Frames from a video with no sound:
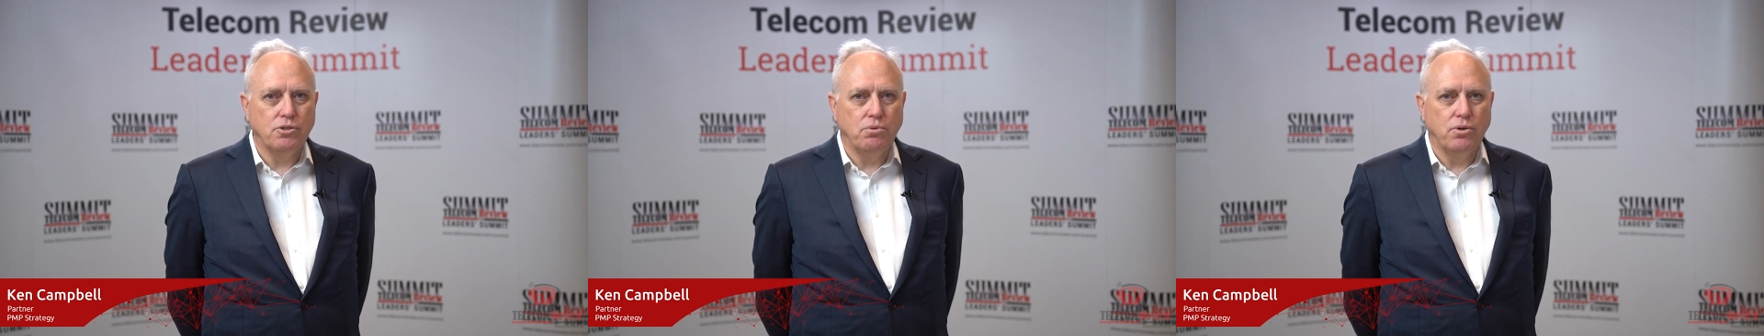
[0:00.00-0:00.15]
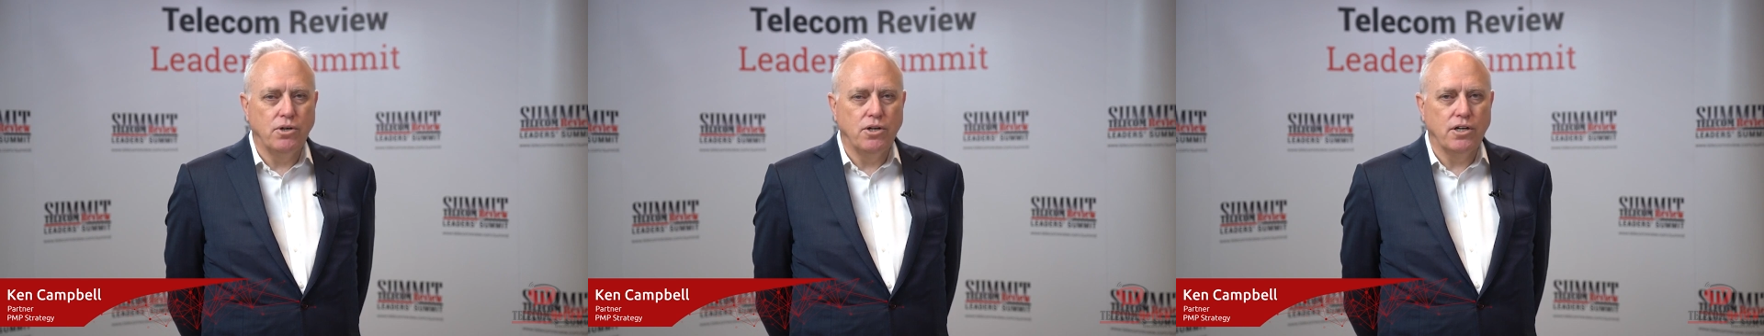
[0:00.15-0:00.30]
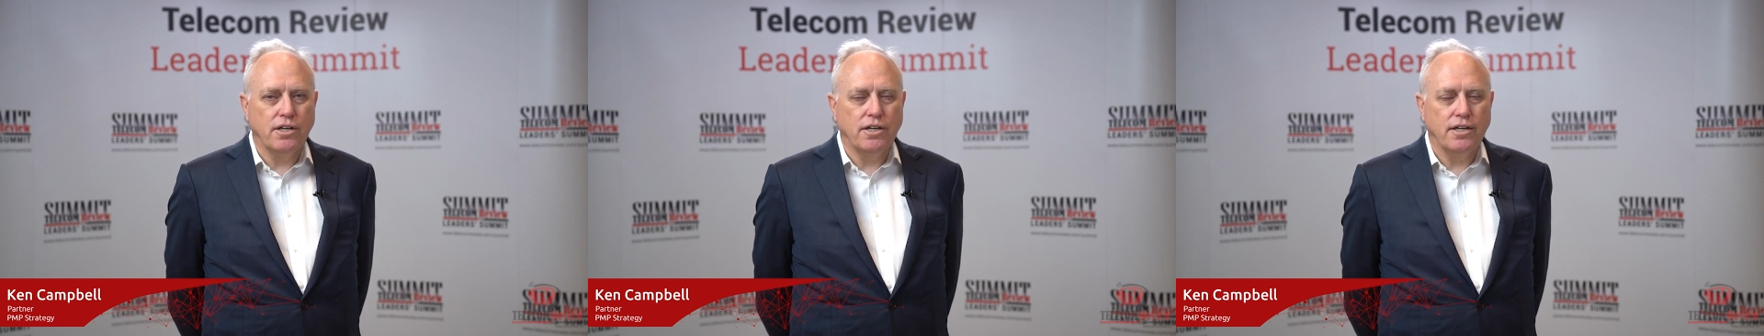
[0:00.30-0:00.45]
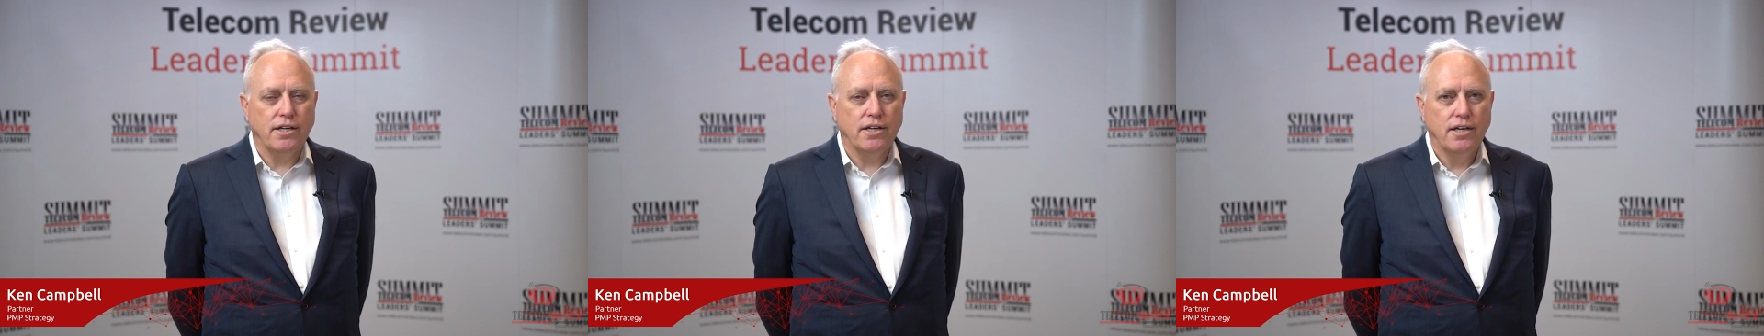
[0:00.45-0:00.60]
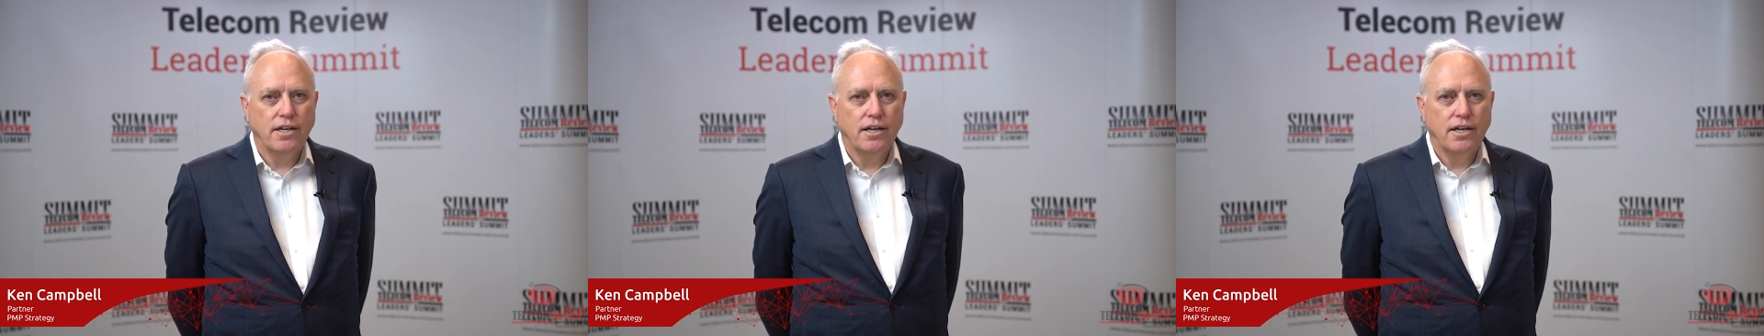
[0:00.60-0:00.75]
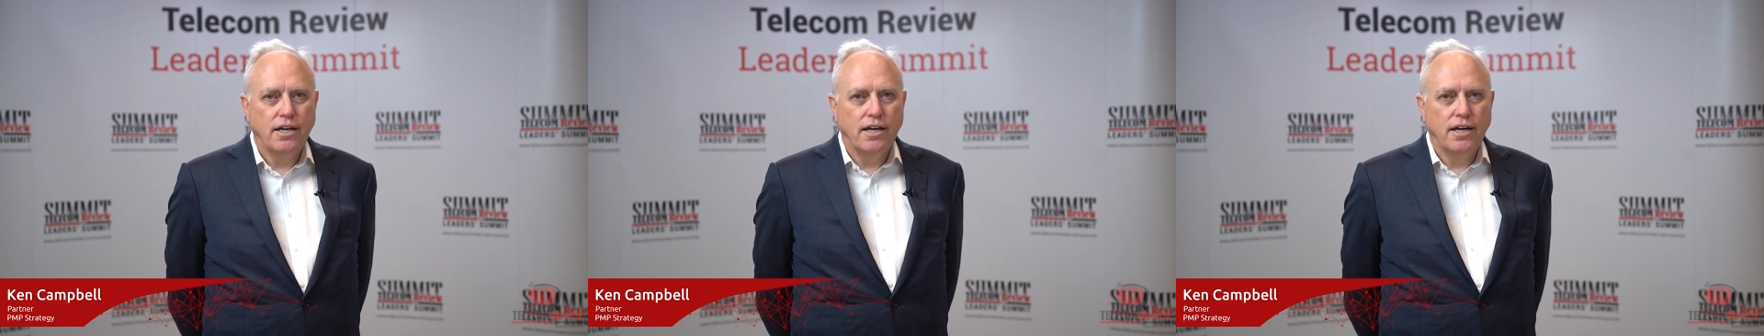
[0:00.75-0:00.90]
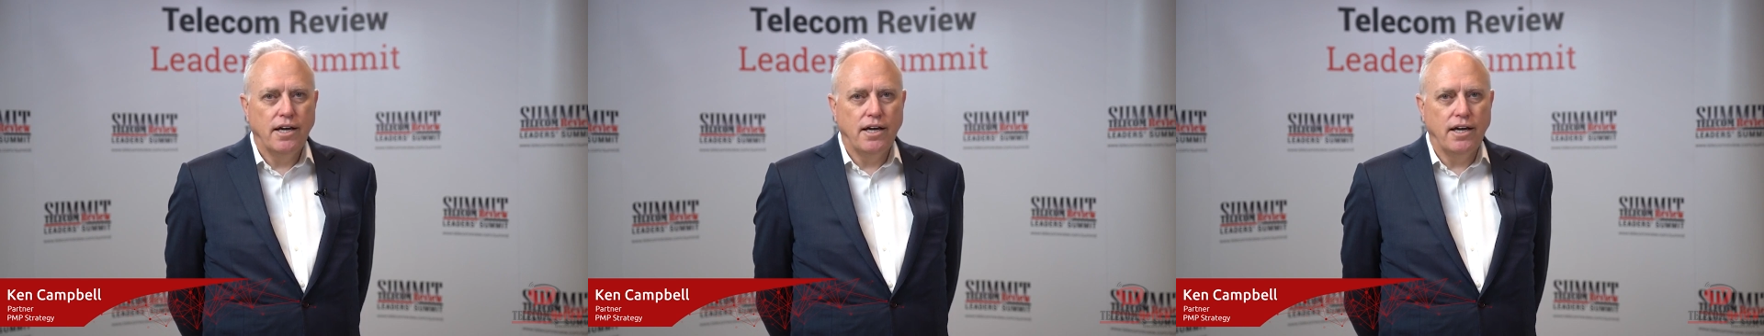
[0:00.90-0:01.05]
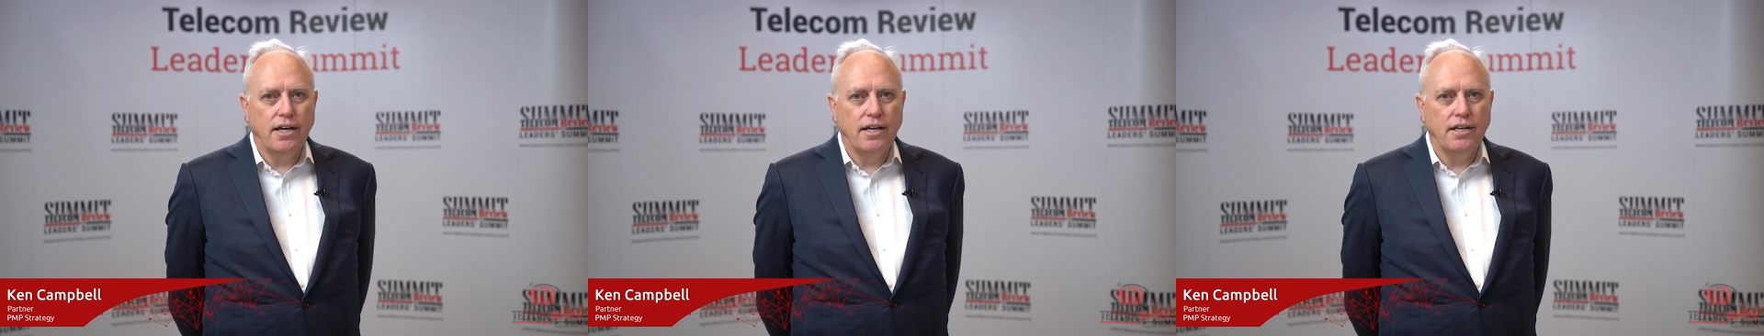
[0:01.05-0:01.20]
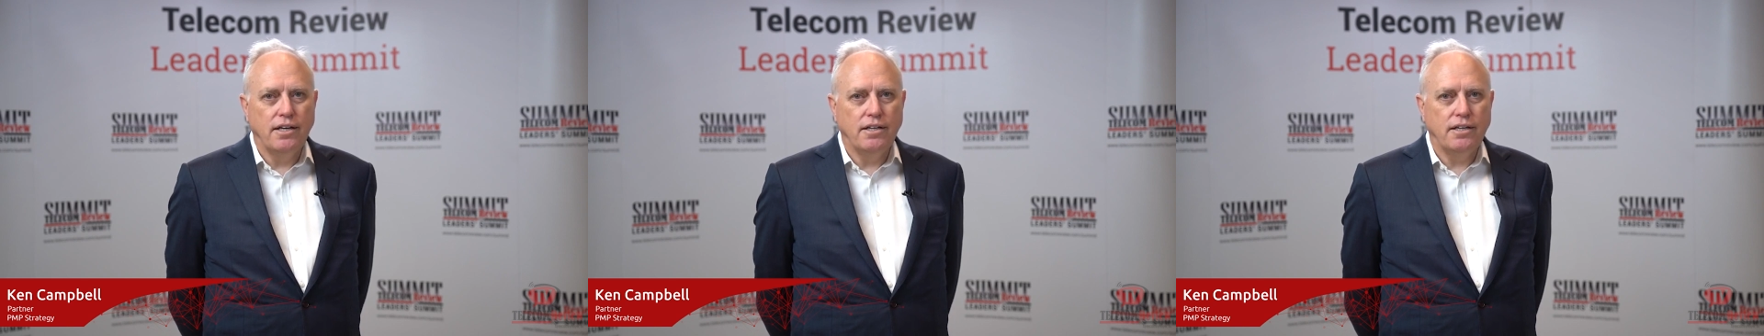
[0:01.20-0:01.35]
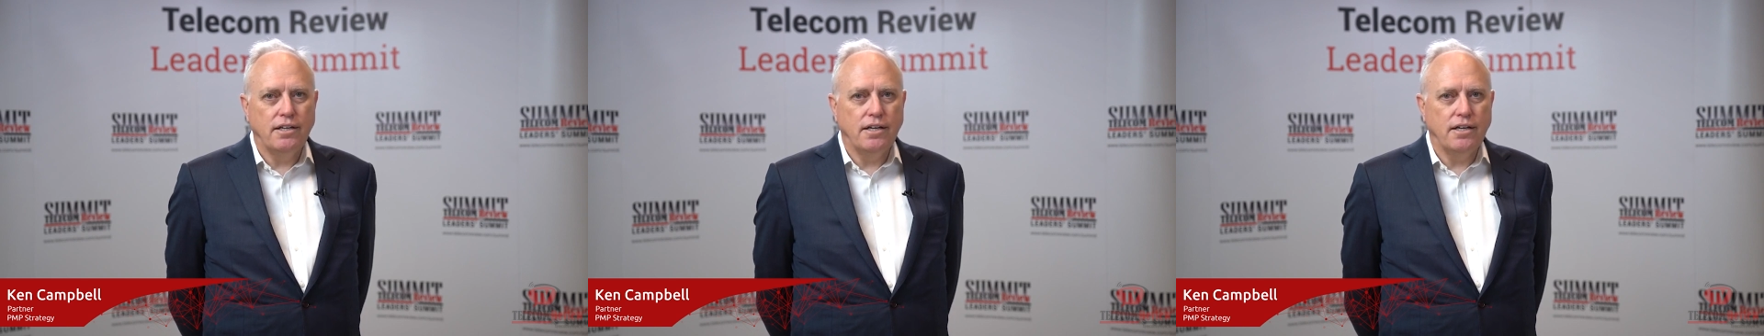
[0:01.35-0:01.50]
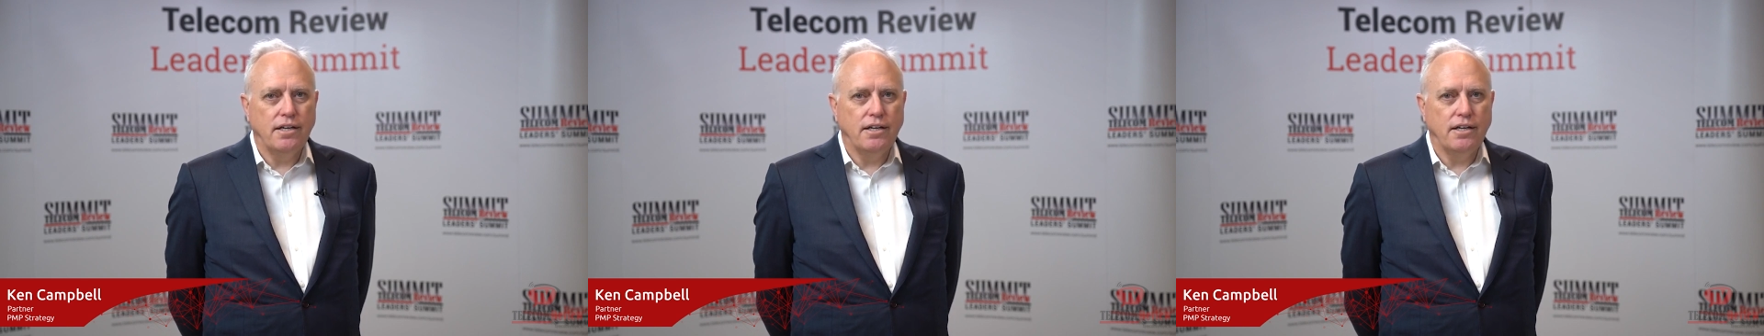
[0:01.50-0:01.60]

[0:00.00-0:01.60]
work, and